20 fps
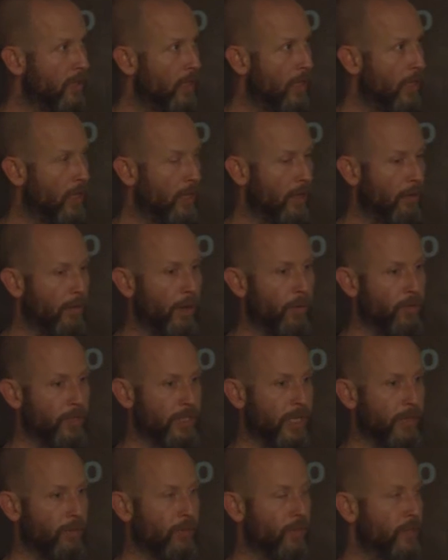Uh, I
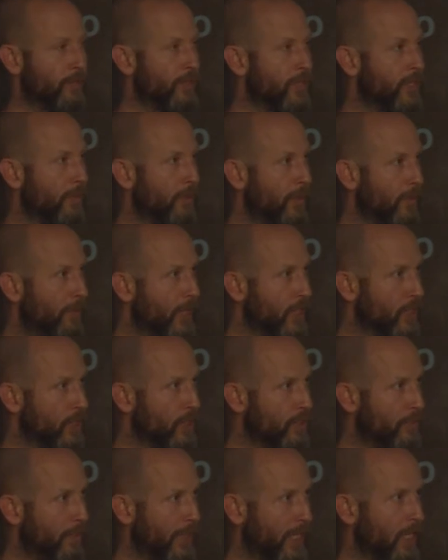wasn't able to use some of the
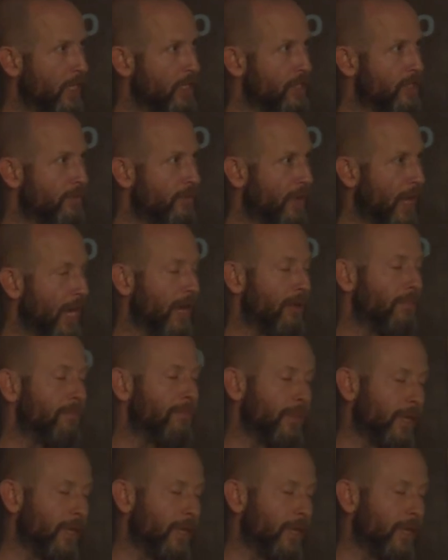pictures because of that,